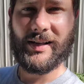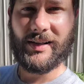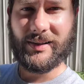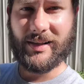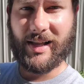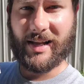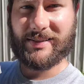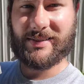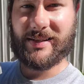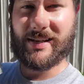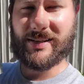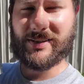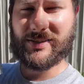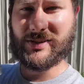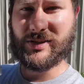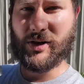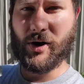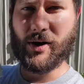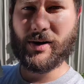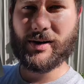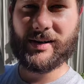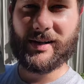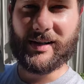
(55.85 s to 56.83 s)
Let's get
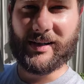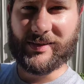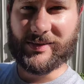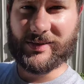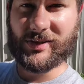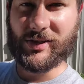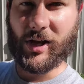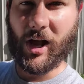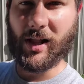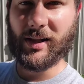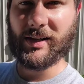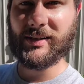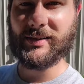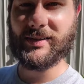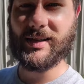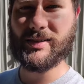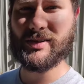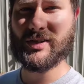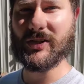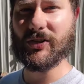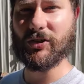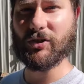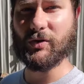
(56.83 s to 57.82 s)
started installing
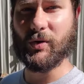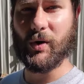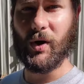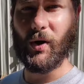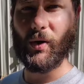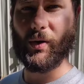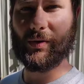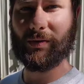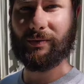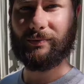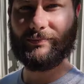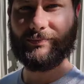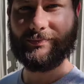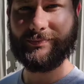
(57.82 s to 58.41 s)
this control.